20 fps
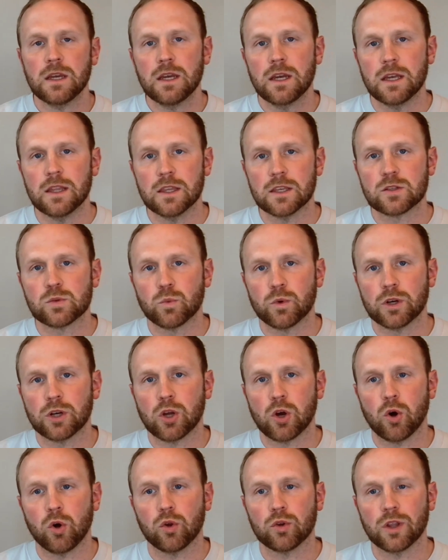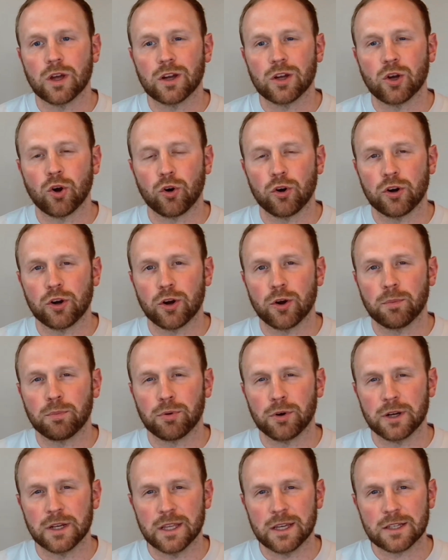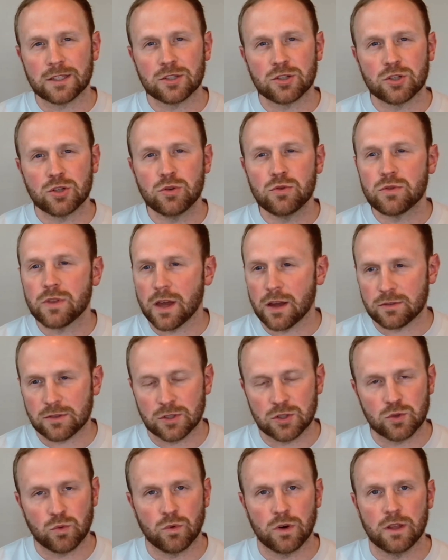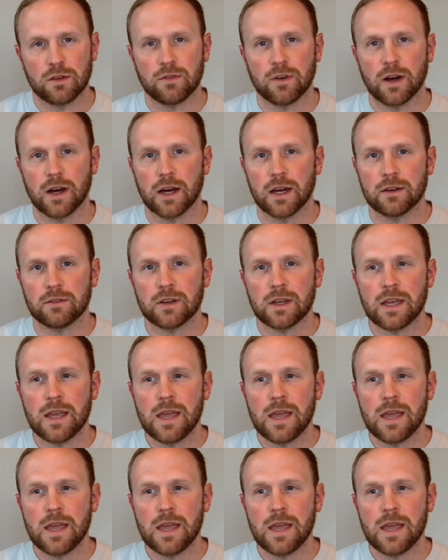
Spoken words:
In this one called Gartner Predicts 2025,